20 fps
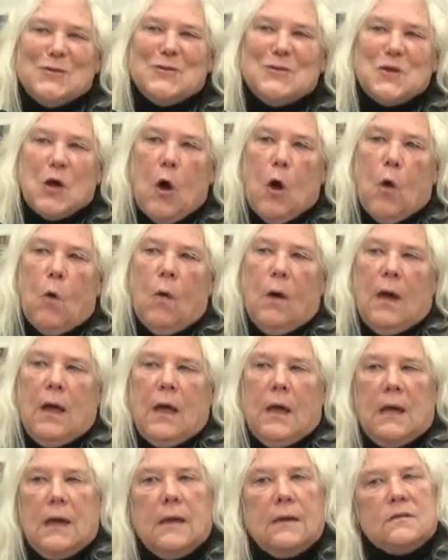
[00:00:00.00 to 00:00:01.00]
So
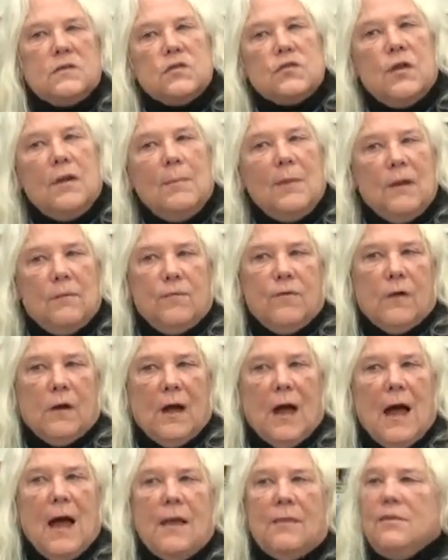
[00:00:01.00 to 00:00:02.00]
in Screaming for
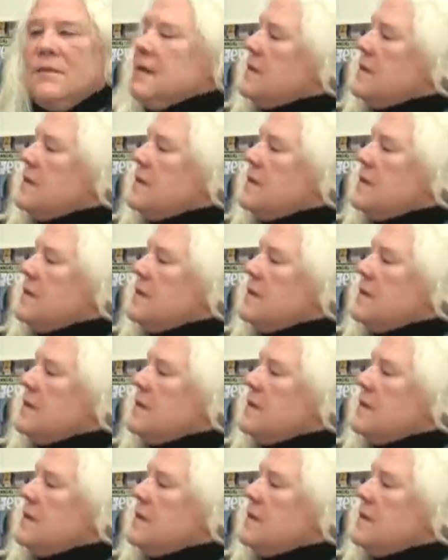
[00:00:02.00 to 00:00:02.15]
God,